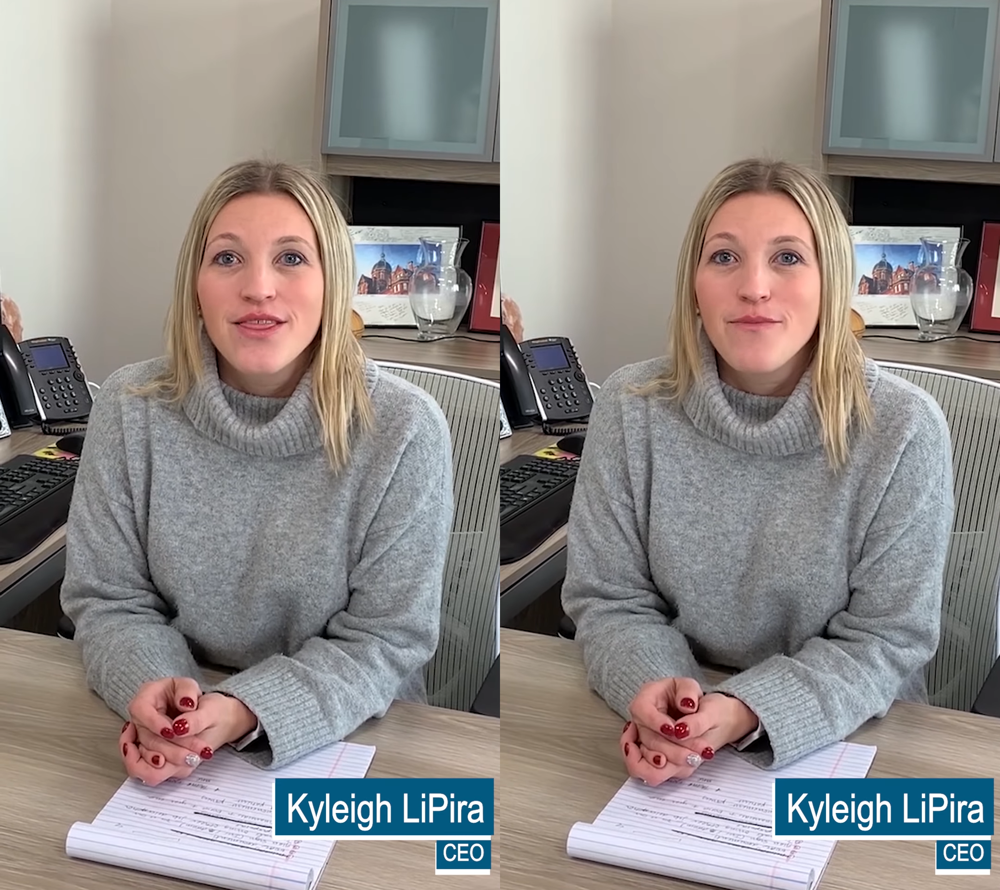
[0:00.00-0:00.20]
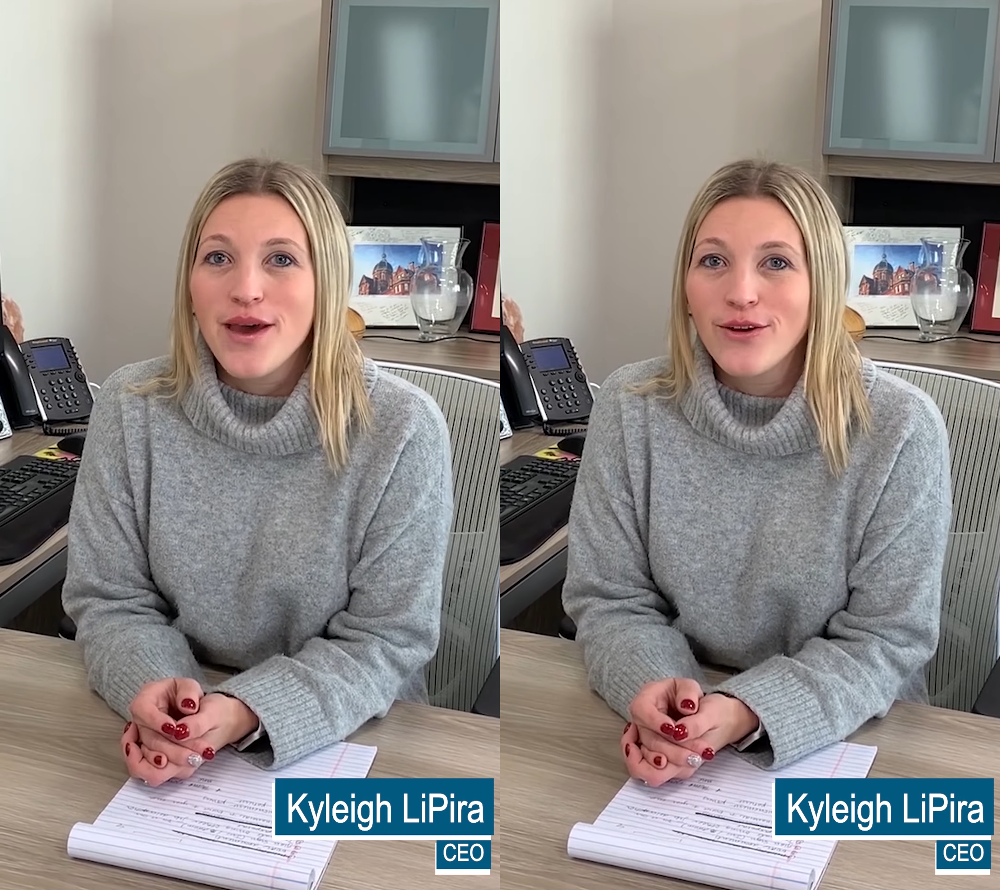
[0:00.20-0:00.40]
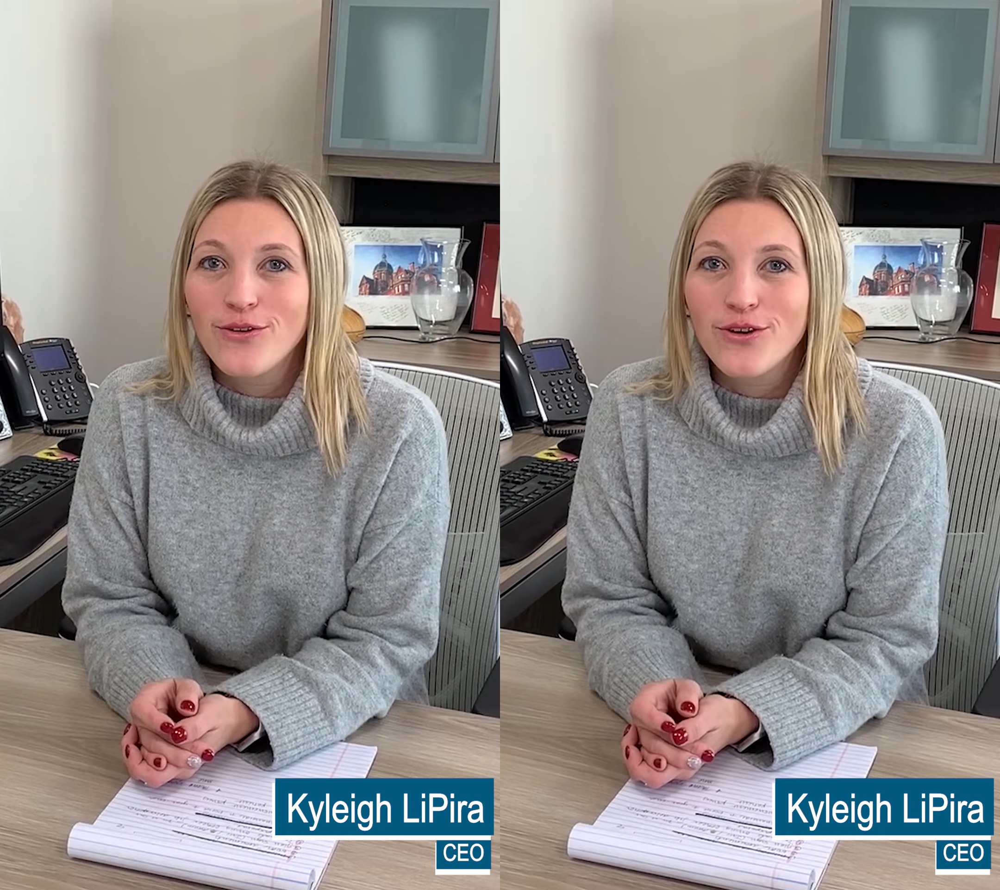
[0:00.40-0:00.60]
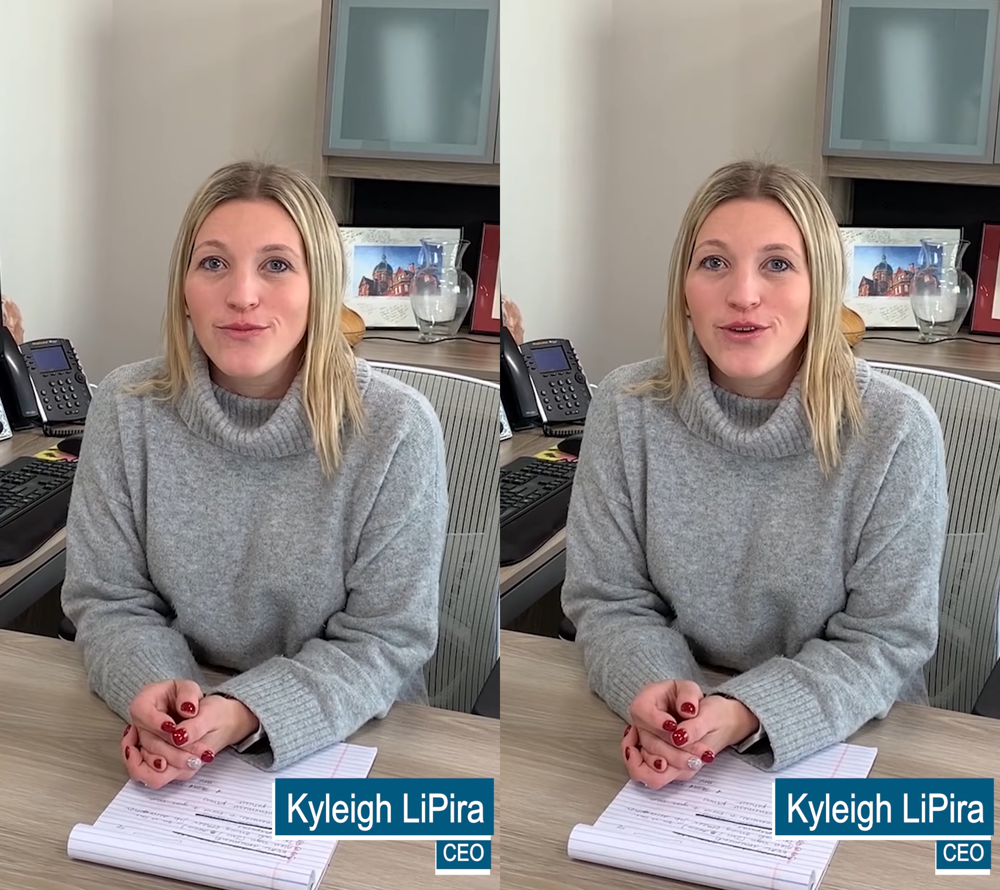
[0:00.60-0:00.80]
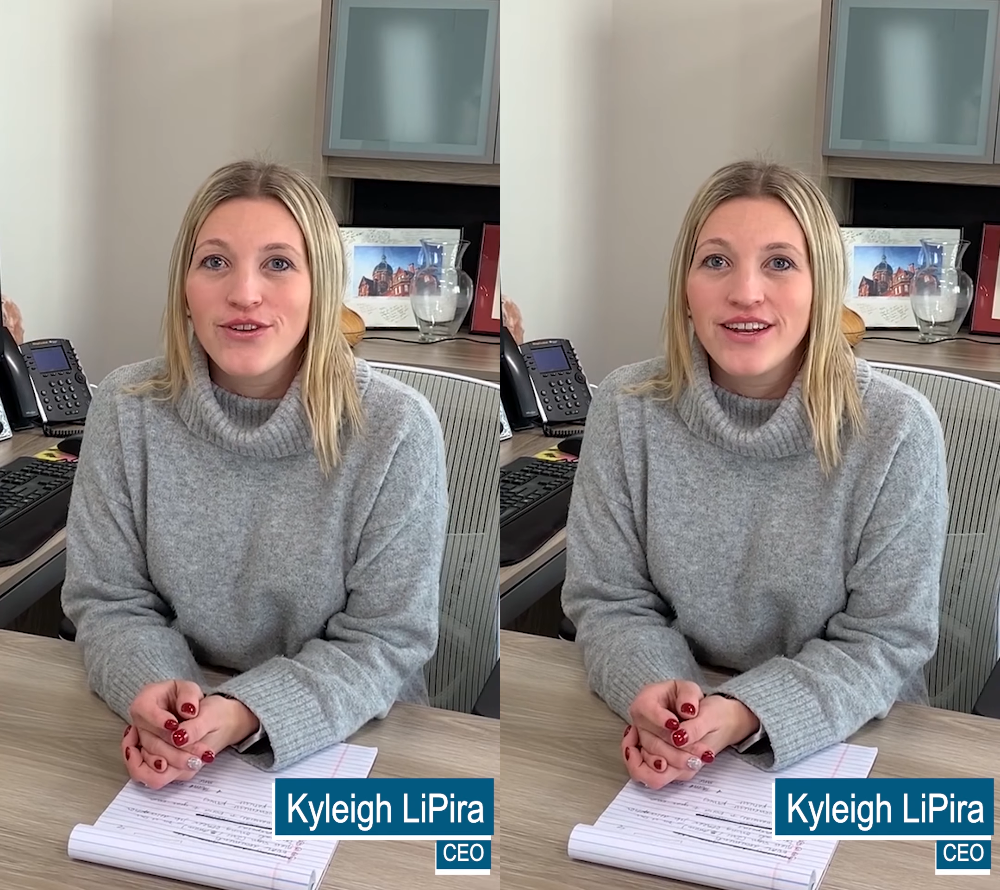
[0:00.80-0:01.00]
the medical
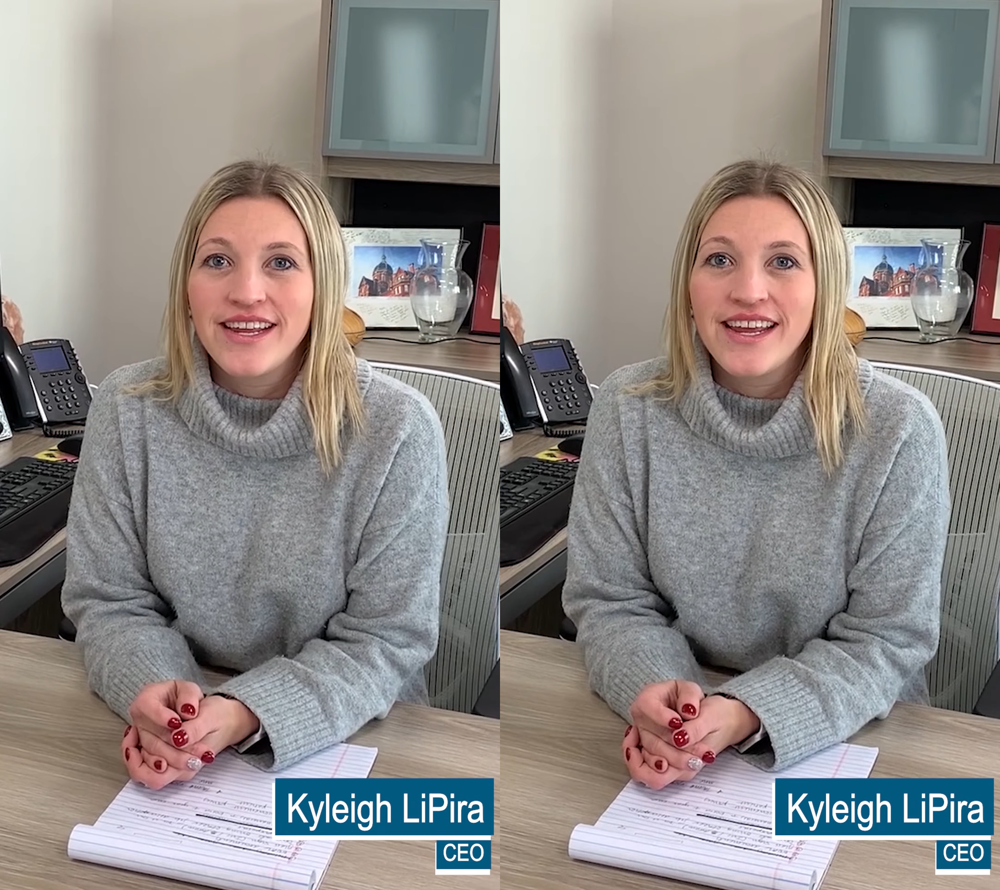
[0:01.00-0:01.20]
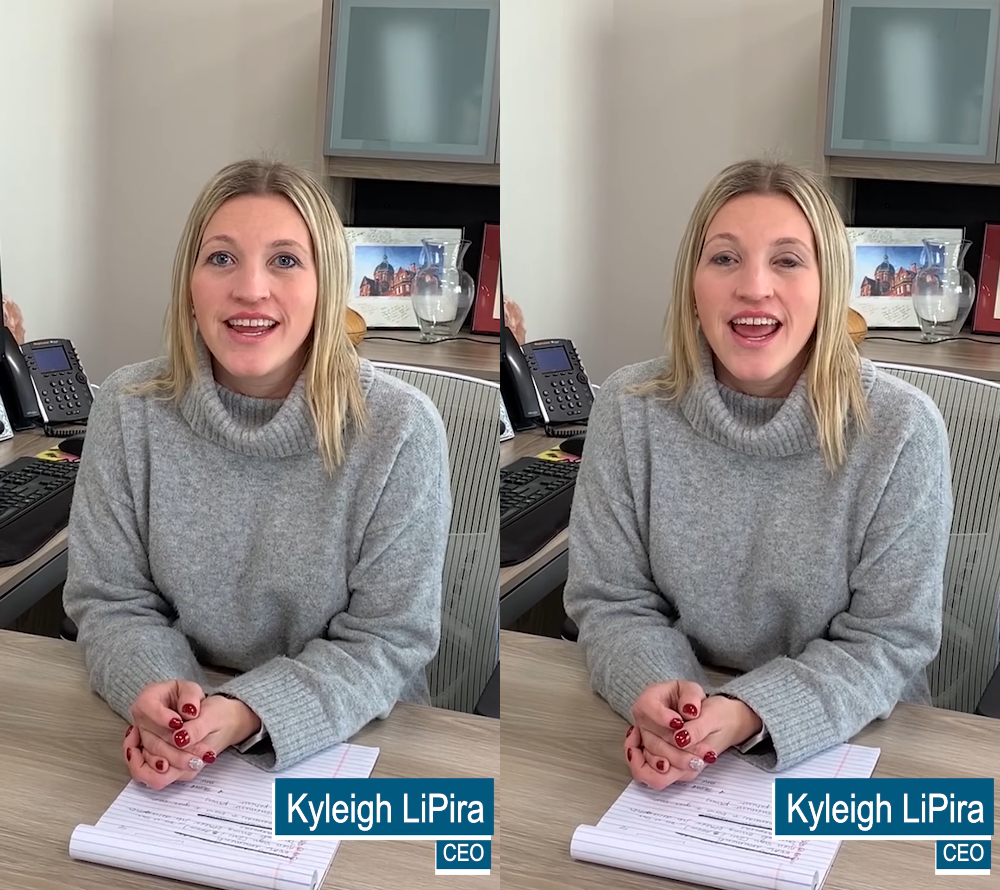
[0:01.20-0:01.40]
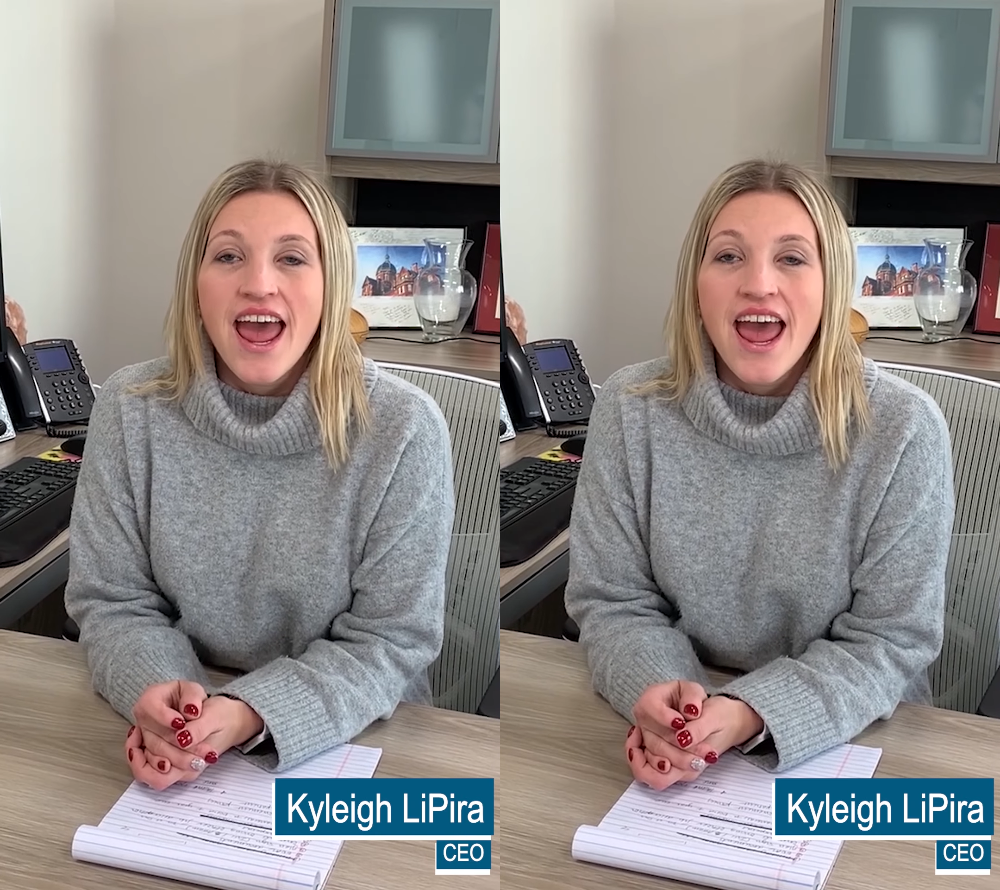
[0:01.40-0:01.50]
community,